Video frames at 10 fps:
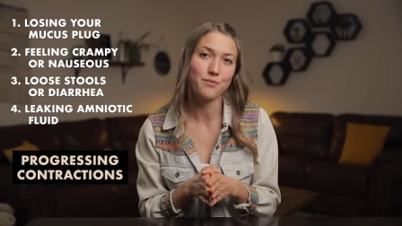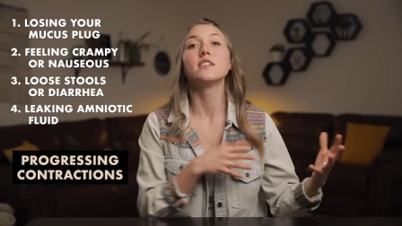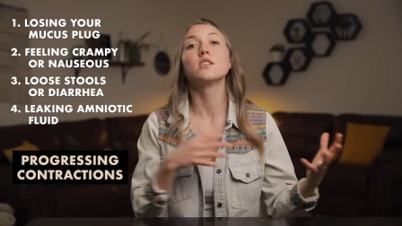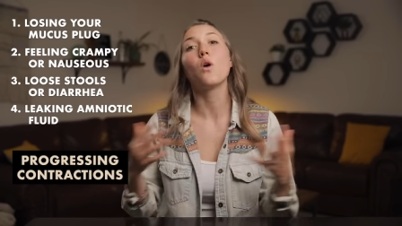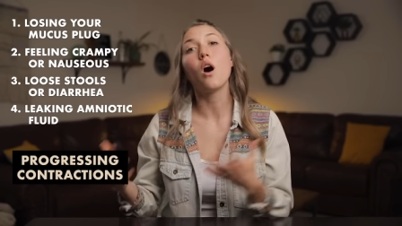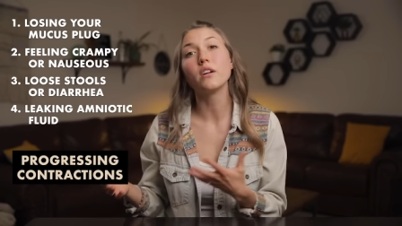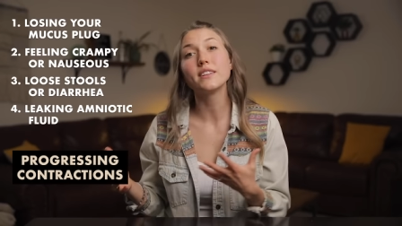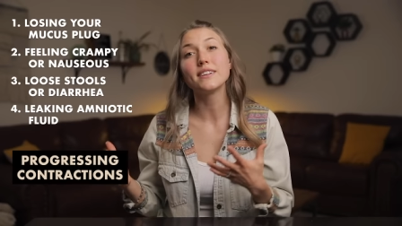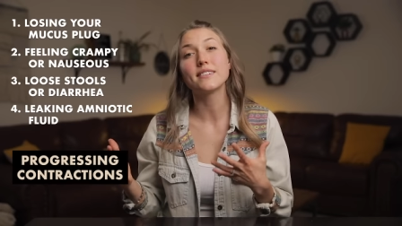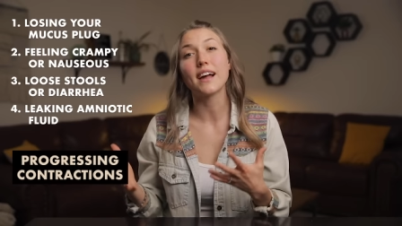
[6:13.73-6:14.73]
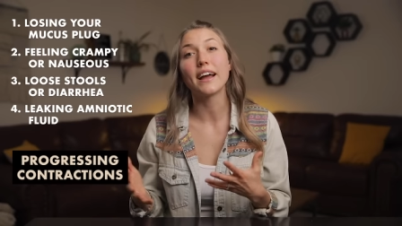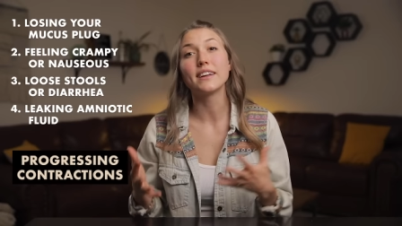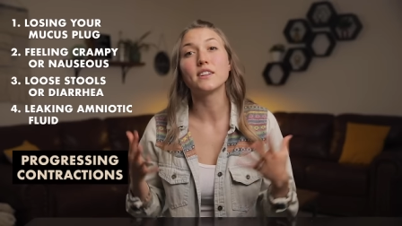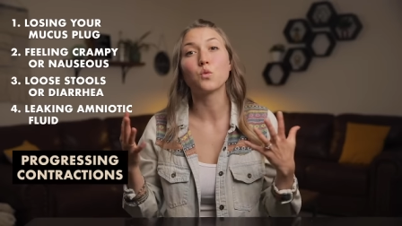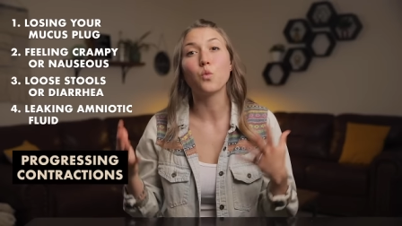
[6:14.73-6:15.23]
So all these
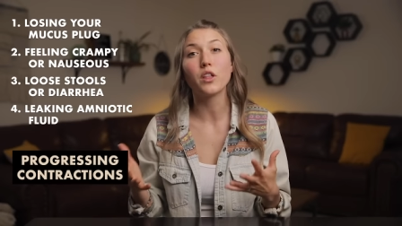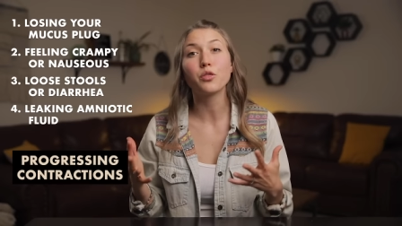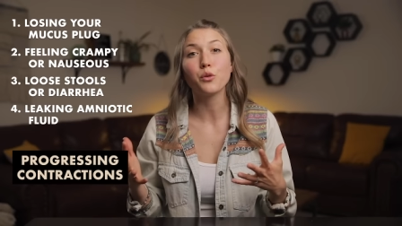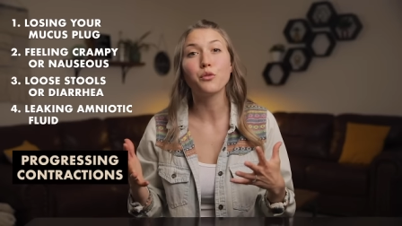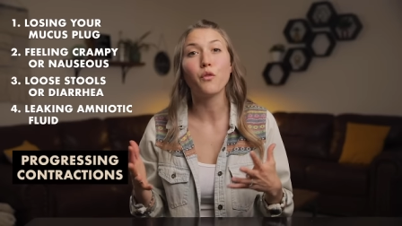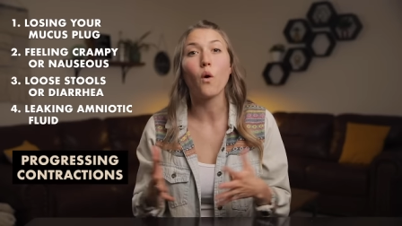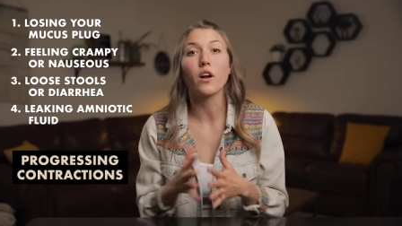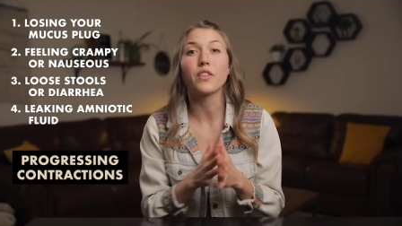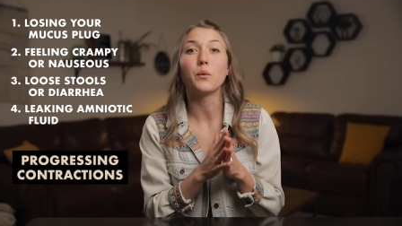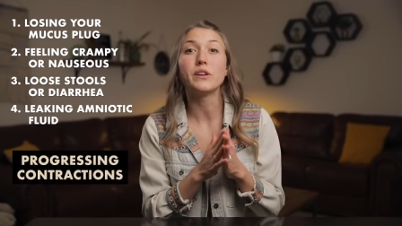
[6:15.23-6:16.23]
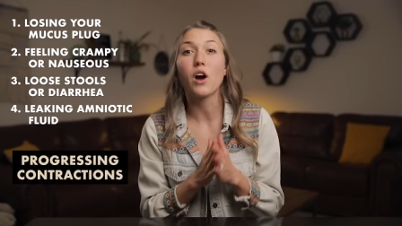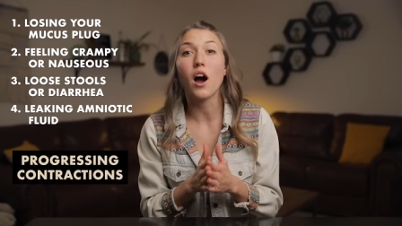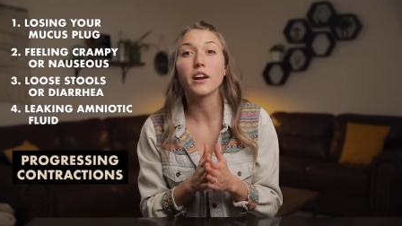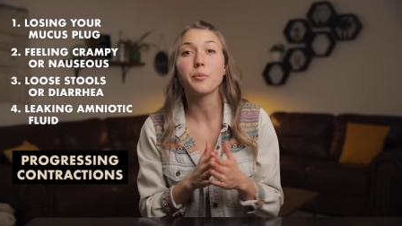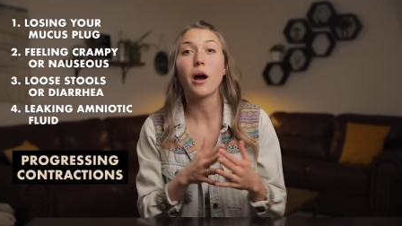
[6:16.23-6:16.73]
signs one through four that we
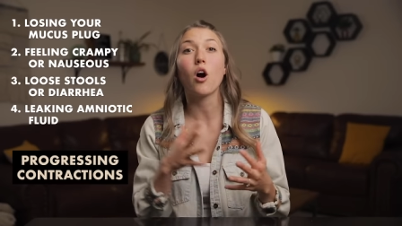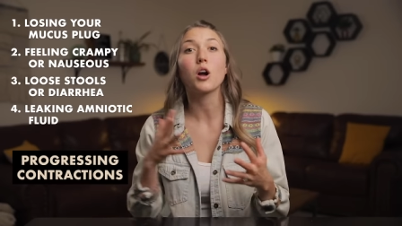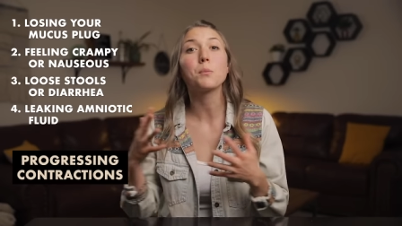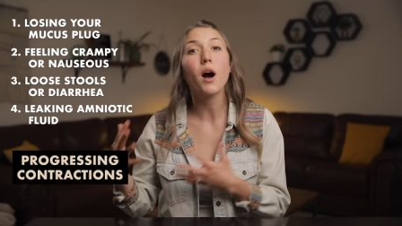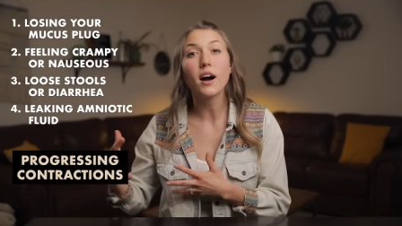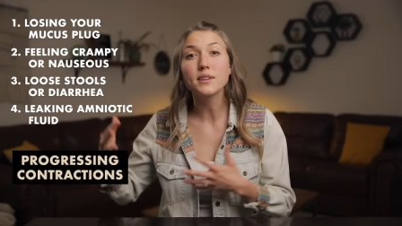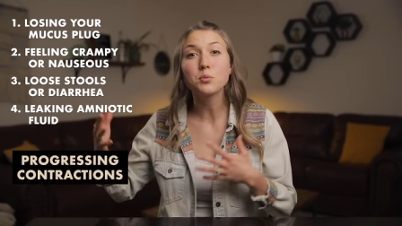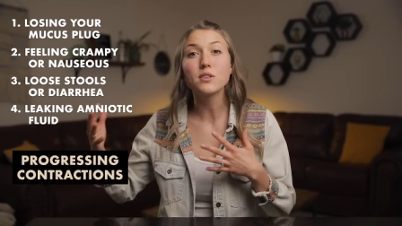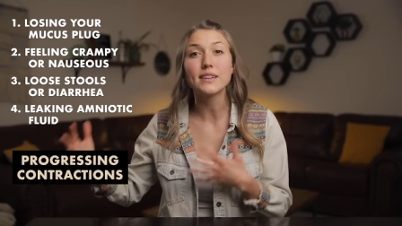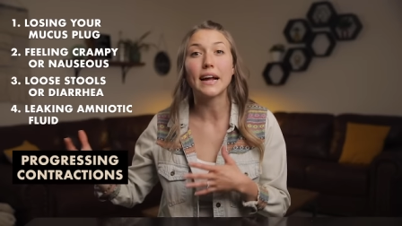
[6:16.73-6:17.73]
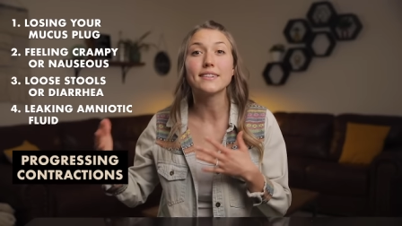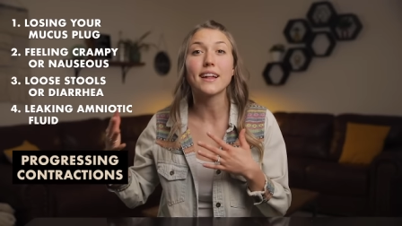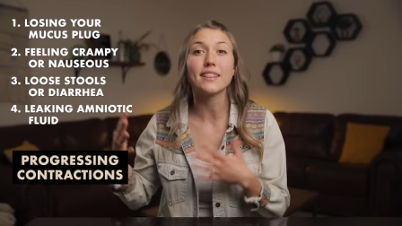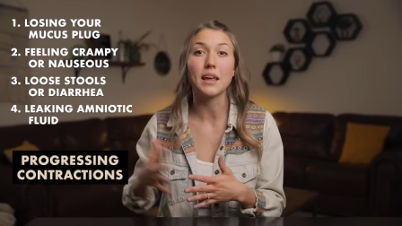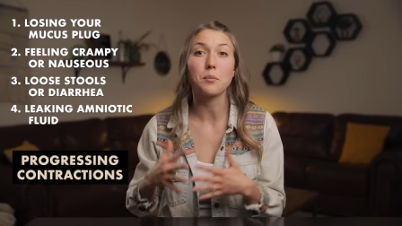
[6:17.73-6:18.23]
talked about are possible signs
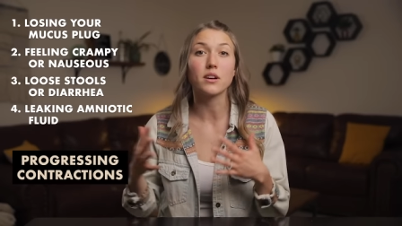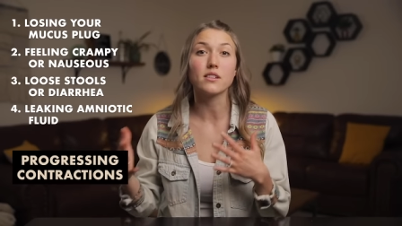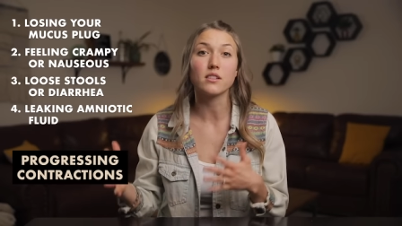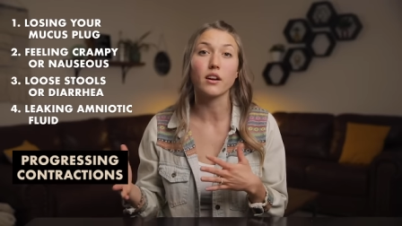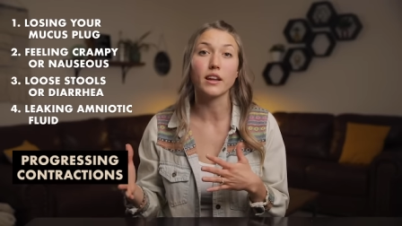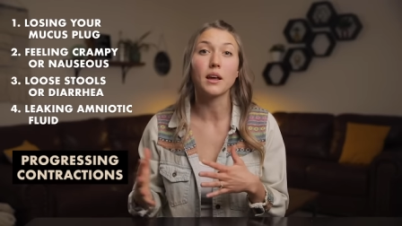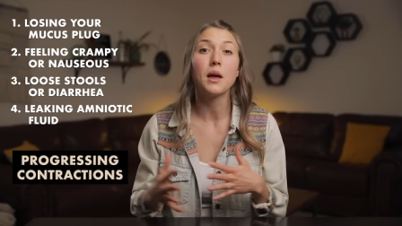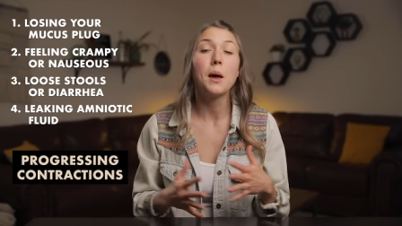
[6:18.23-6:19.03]
that labor is starting,